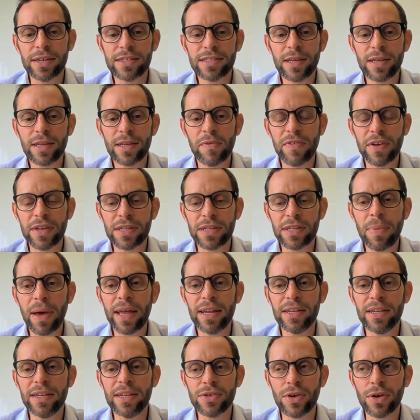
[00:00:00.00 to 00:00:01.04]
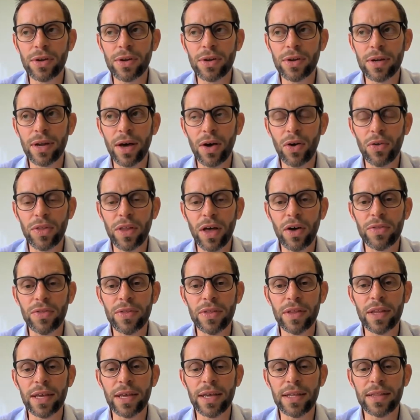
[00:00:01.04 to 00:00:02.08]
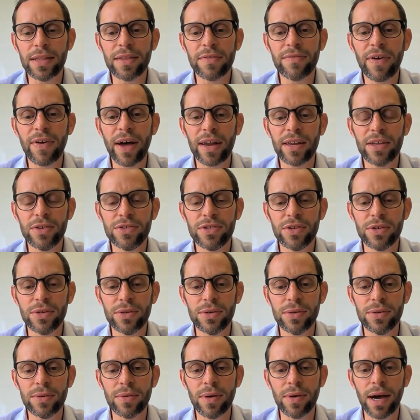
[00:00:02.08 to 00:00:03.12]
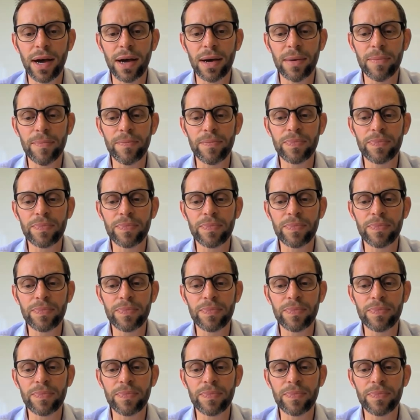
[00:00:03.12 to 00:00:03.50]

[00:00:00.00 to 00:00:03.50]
some of it depends on the value to